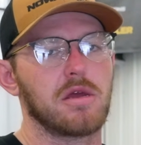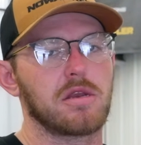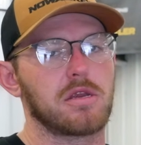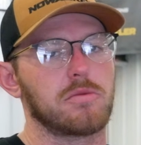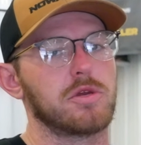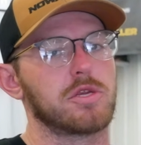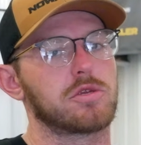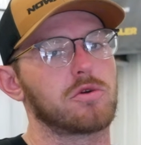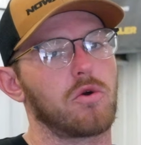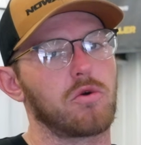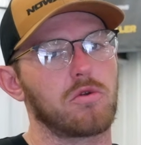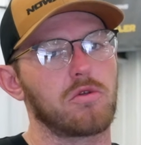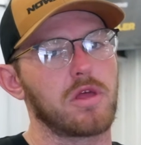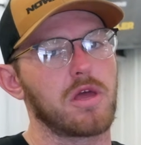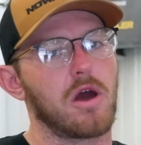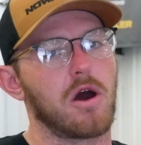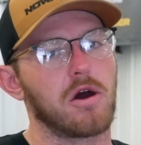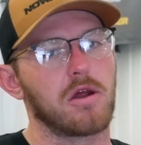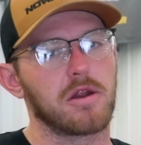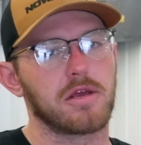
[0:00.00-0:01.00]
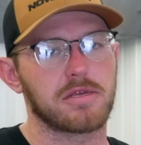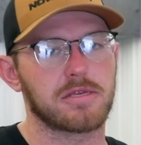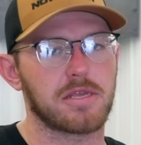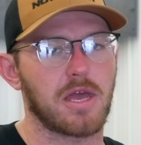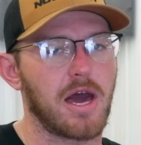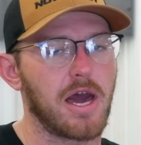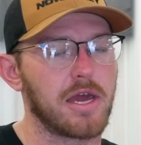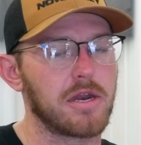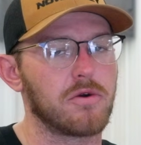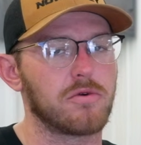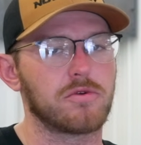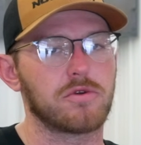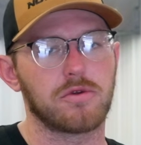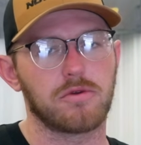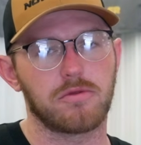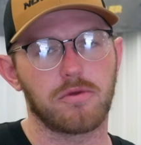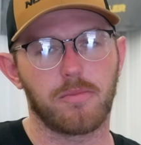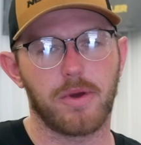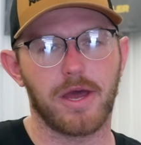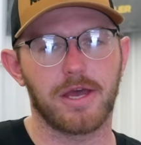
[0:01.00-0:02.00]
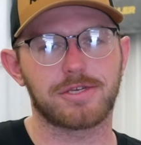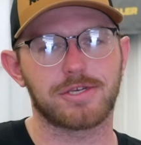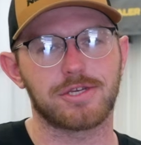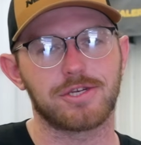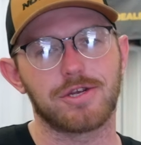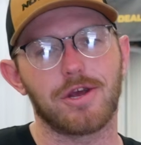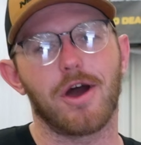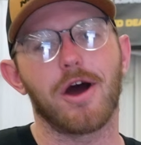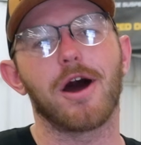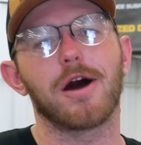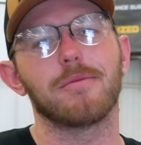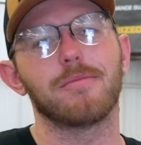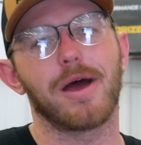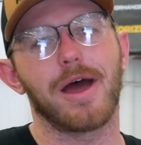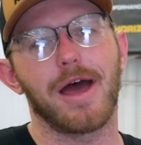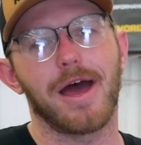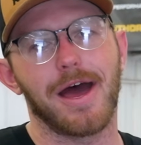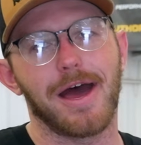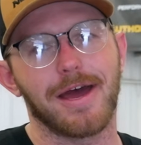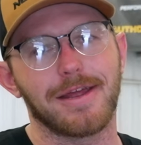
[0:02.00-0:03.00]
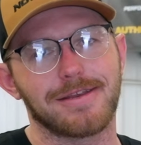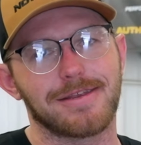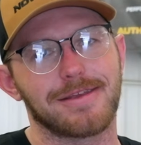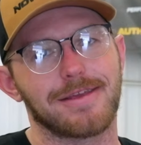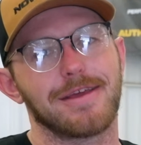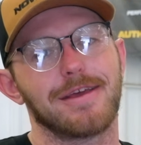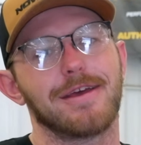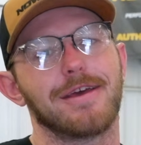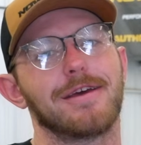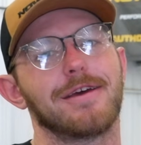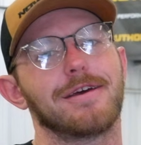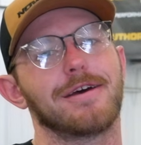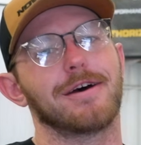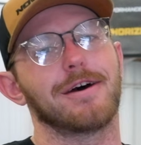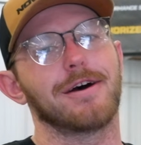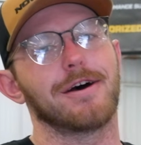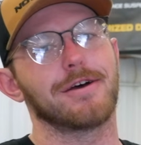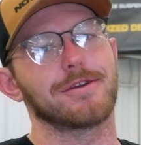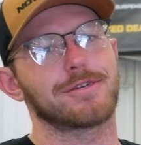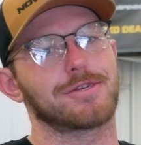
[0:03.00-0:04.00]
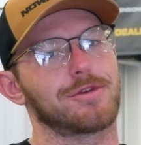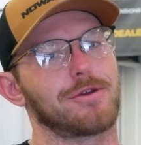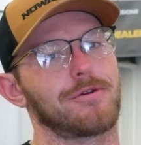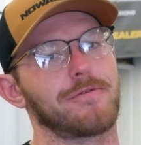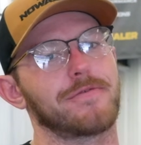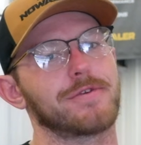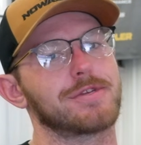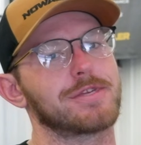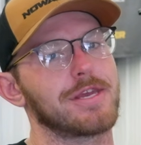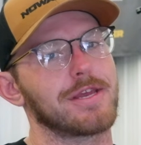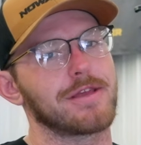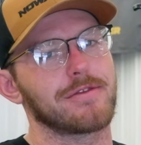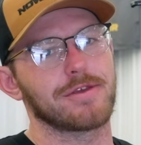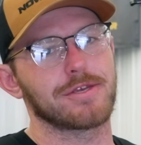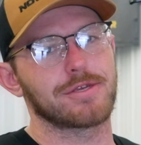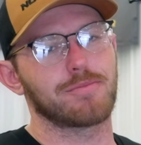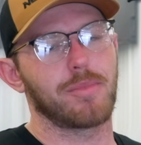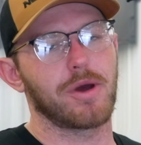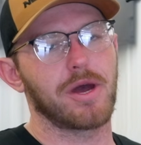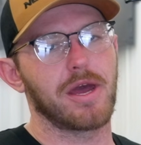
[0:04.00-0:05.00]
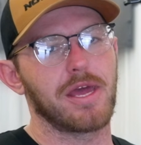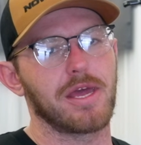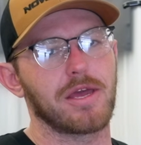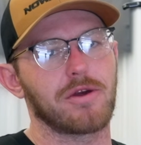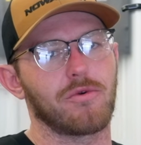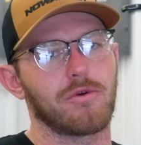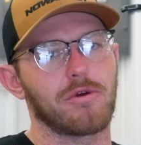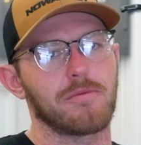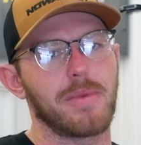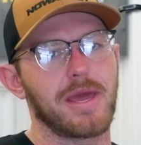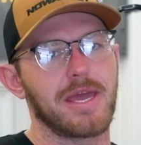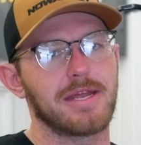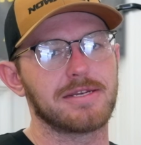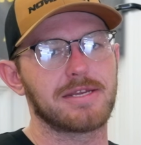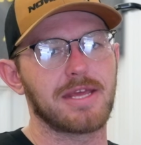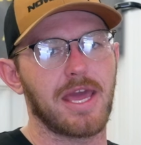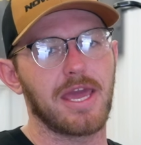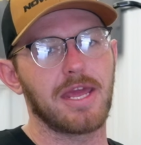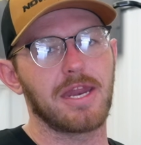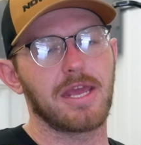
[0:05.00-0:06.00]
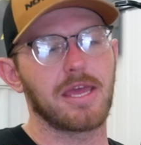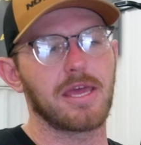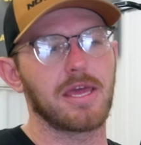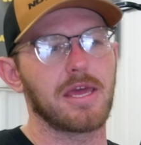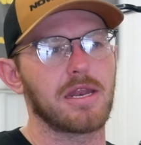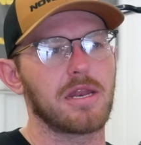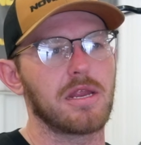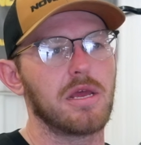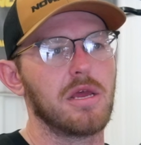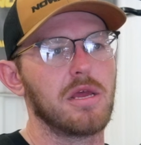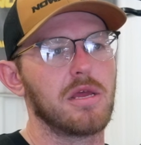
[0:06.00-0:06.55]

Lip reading: To be totally honest, I don't do the best job at servicing this bike or maintaining it.